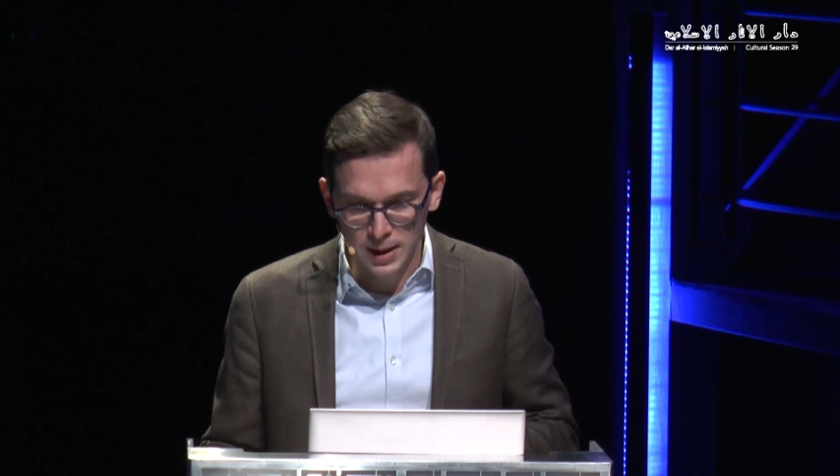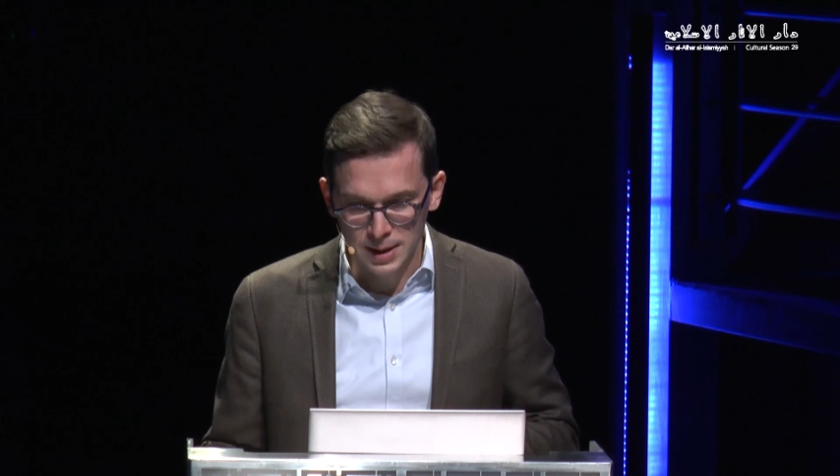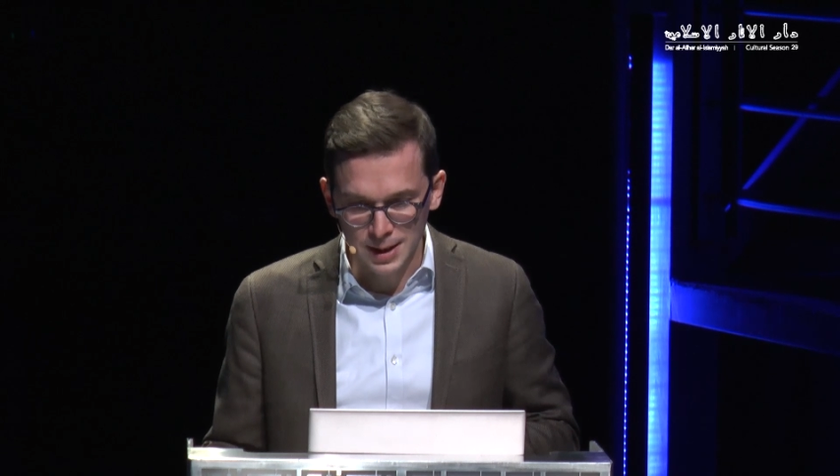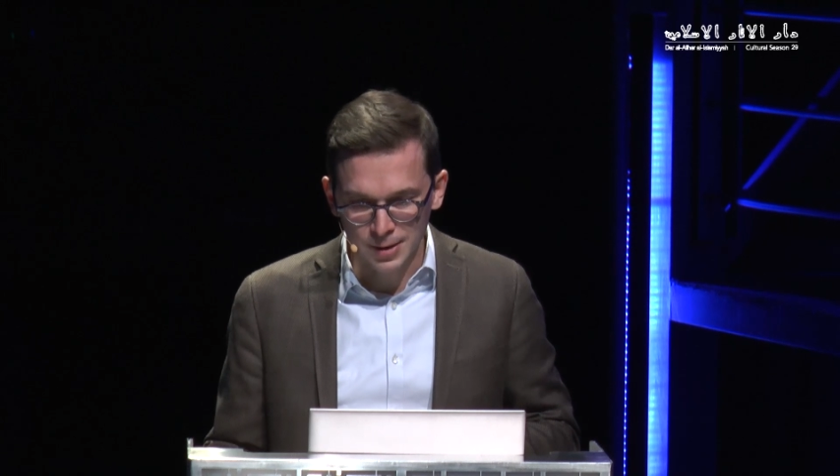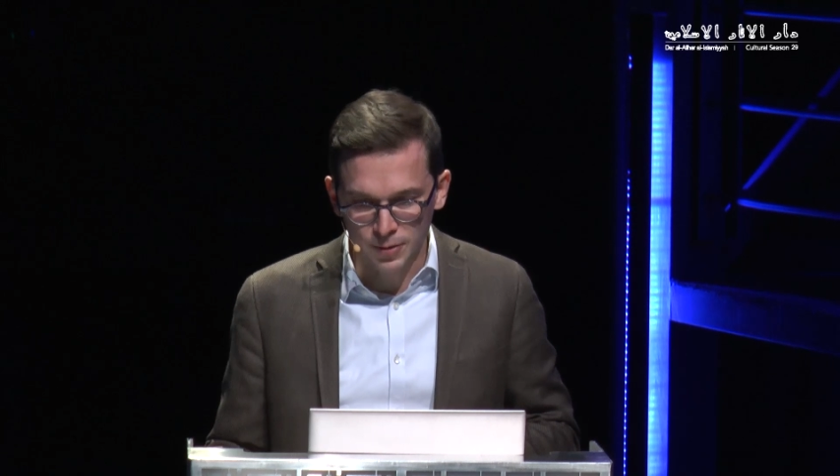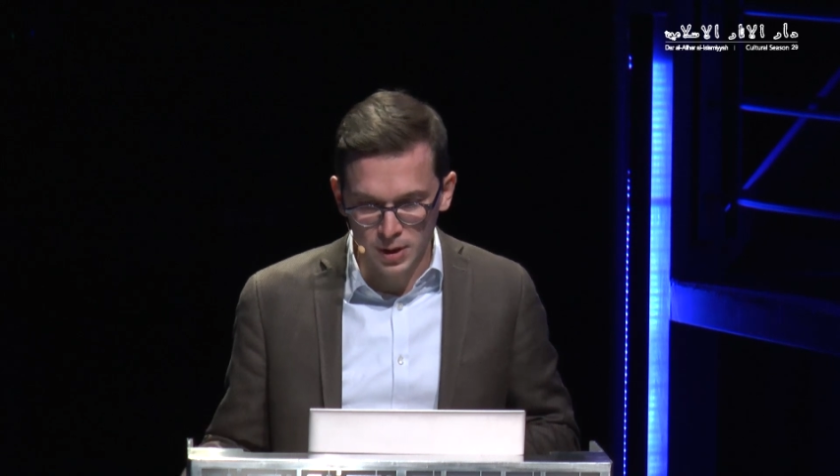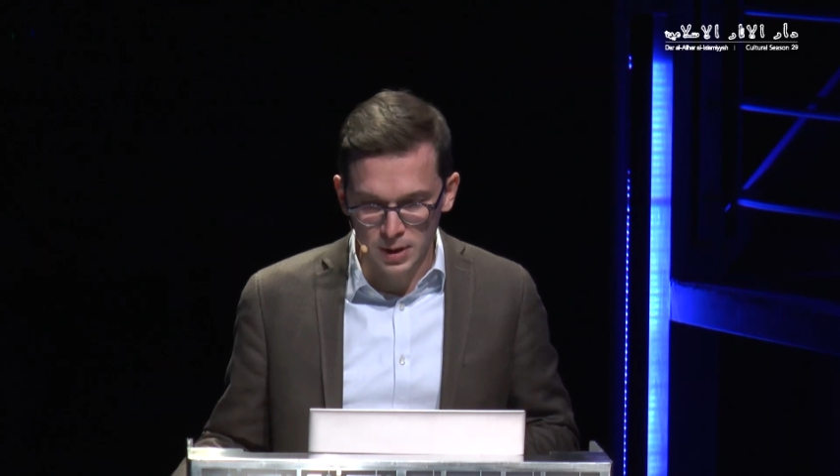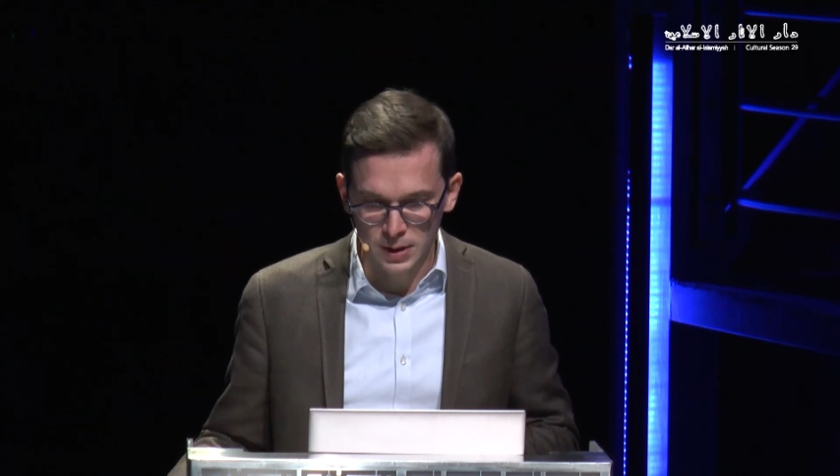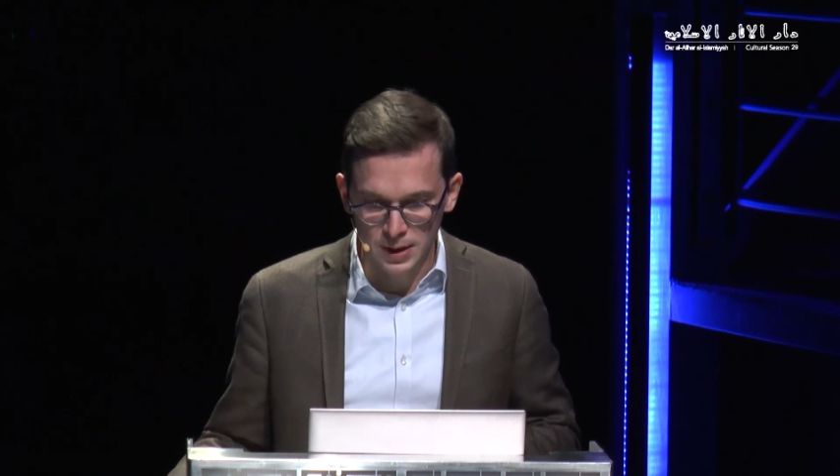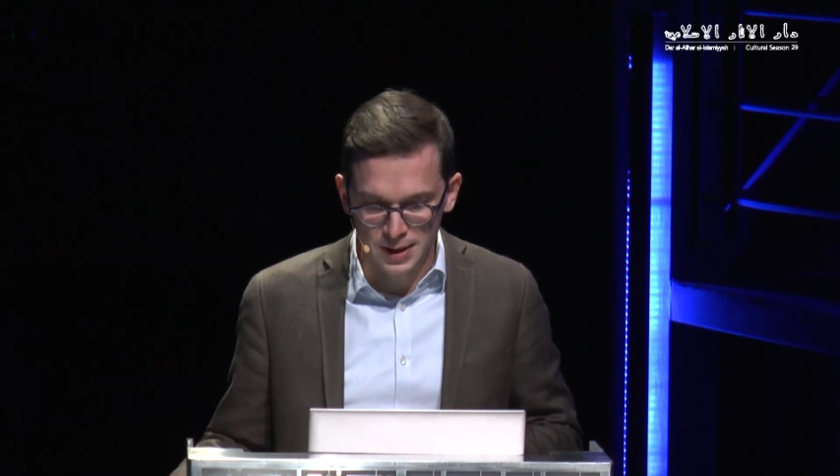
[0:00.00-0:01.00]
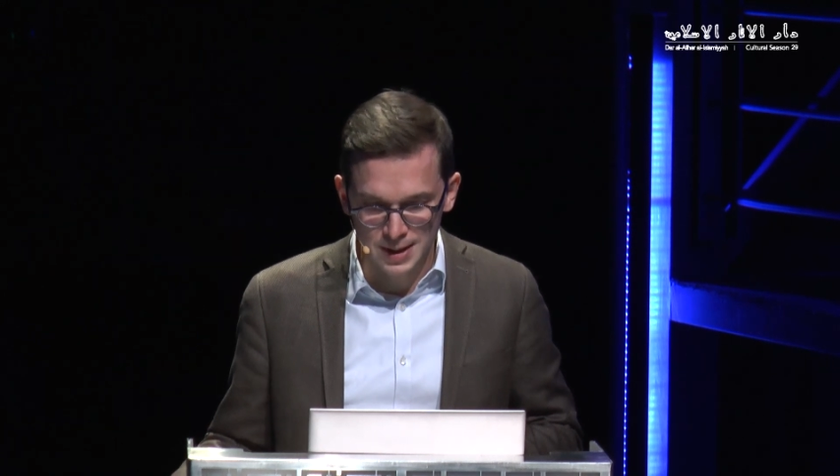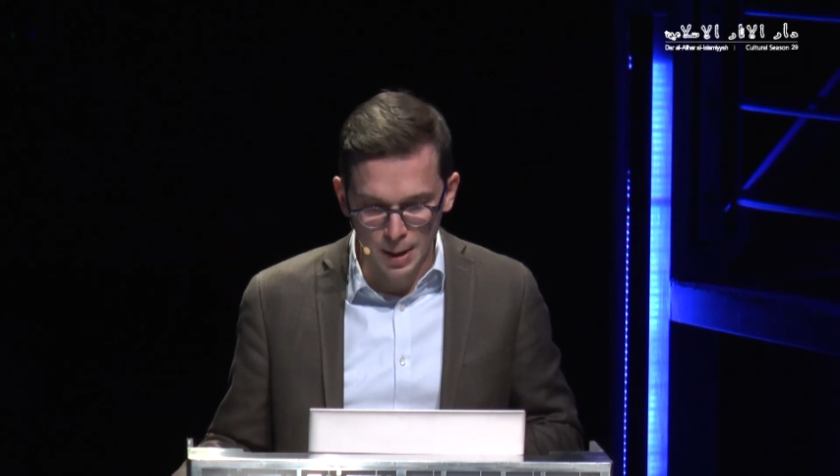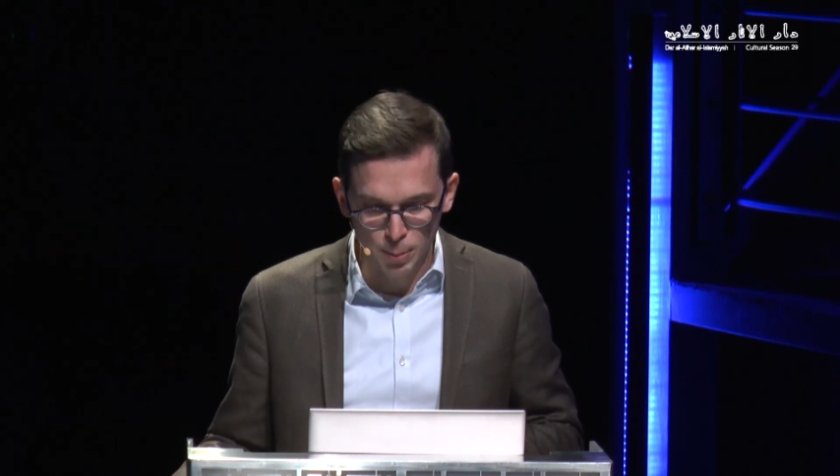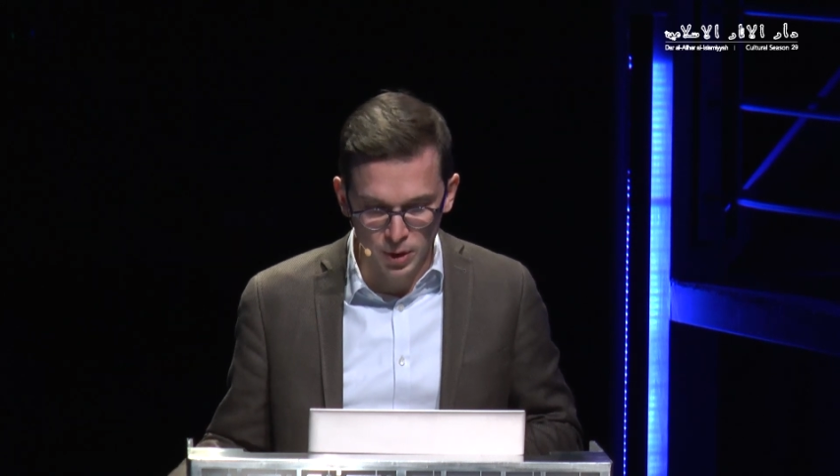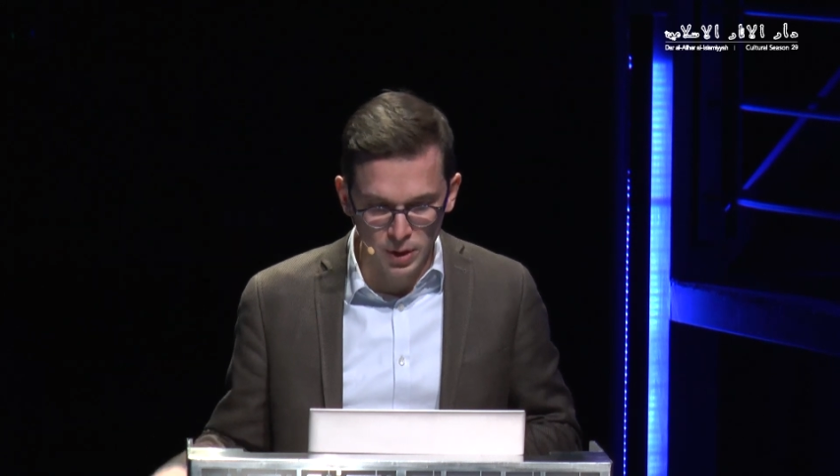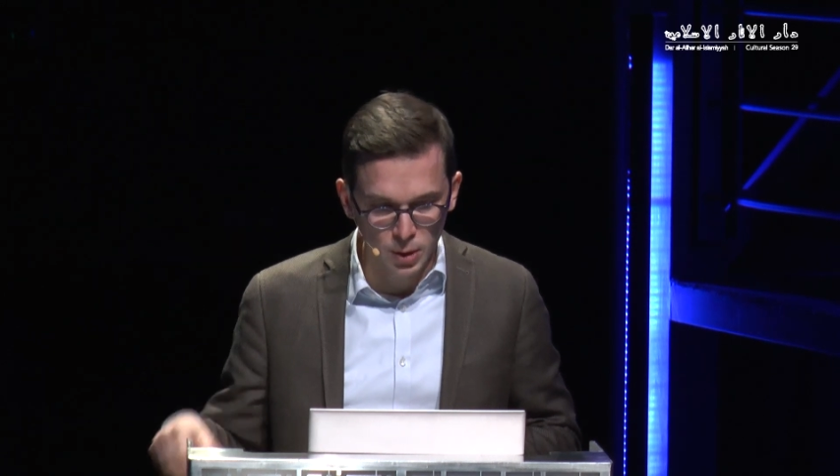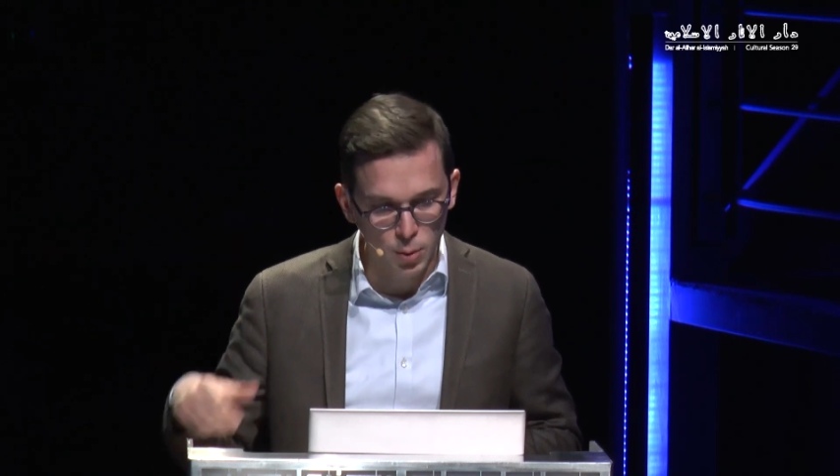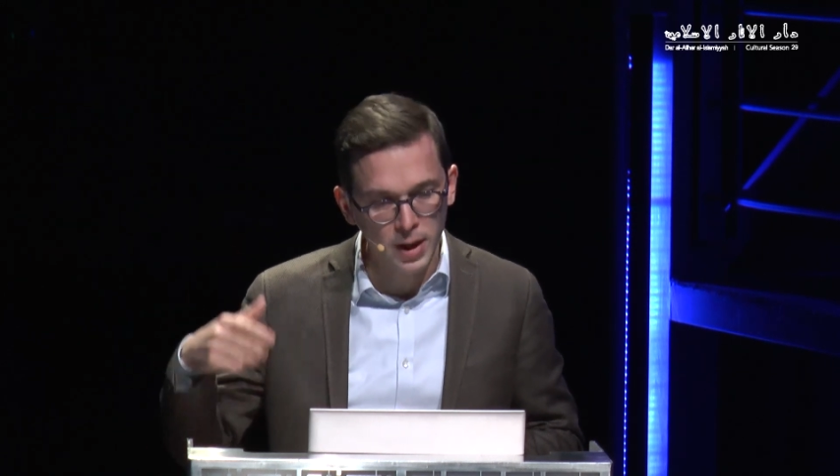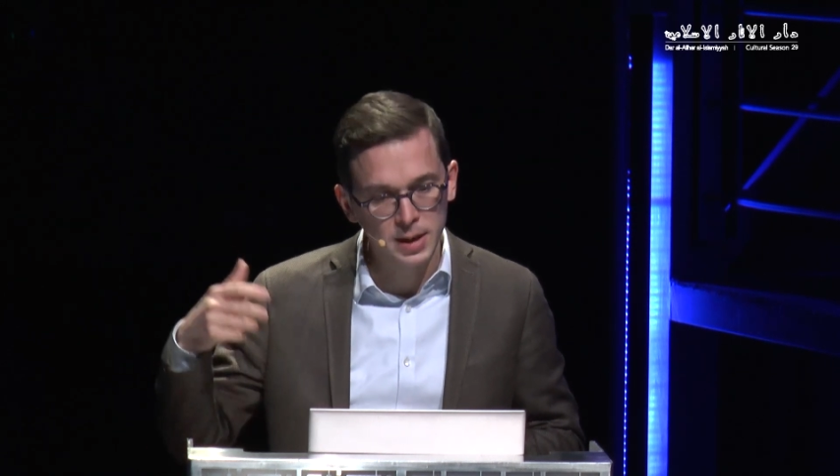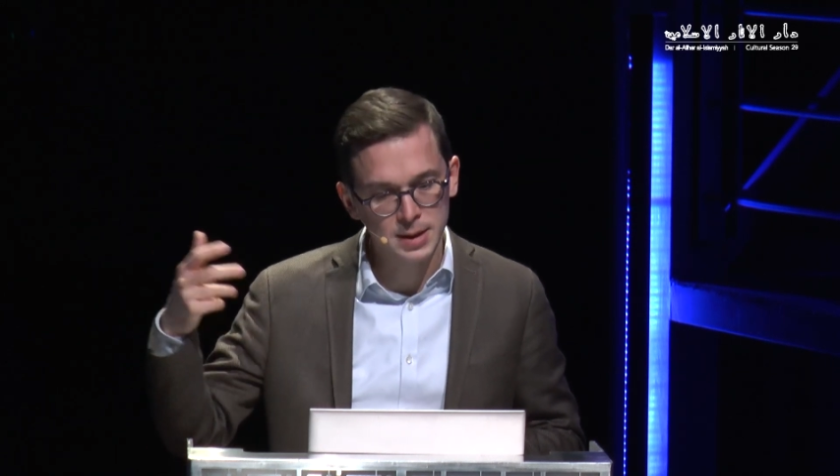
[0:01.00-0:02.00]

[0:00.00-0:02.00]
significant example and a quite